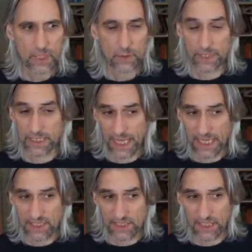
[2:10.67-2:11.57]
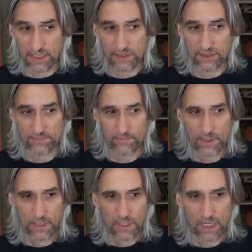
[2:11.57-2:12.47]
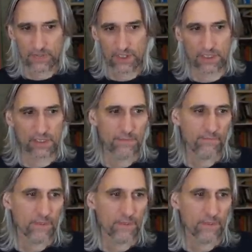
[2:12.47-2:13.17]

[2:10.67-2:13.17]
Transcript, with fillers: Queen a six. I think